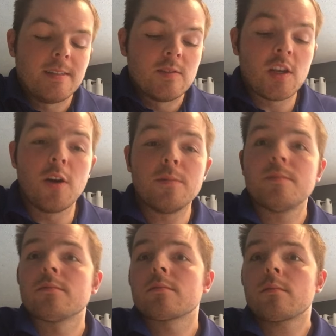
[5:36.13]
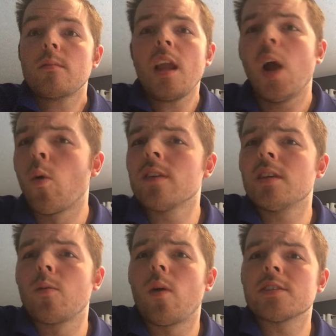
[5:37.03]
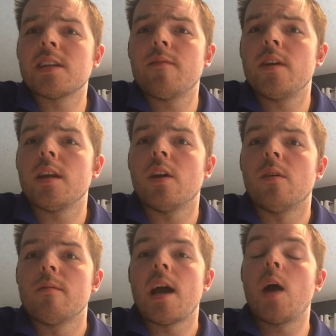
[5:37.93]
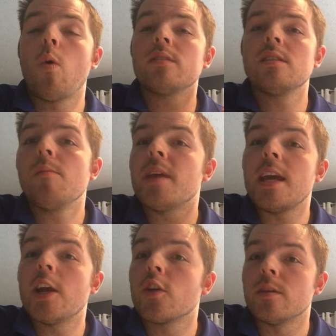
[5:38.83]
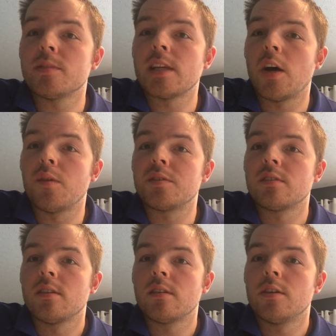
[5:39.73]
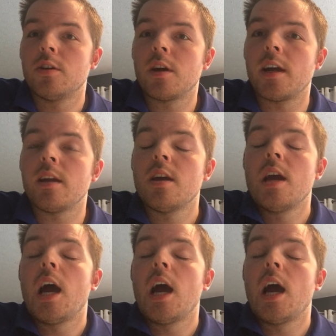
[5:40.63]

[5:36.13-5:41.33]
So I want them to watch that video. I want them to hear themselves, all right?